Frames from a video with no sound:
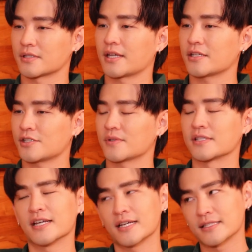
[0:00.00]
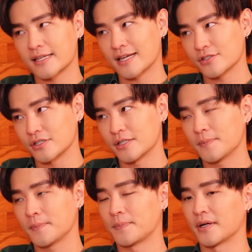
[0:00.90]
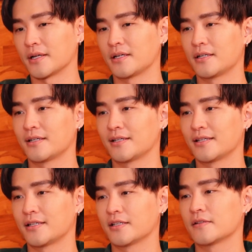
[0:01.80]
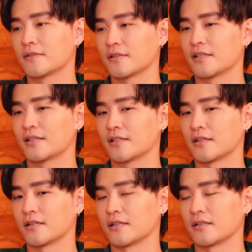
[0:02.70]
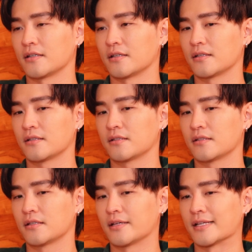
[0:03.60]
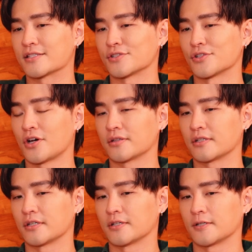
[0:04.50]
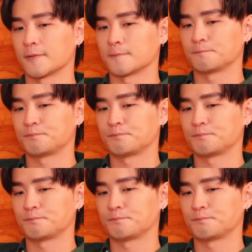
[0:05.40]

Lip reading: the catchy one, yeah, it's catchy, but it's not the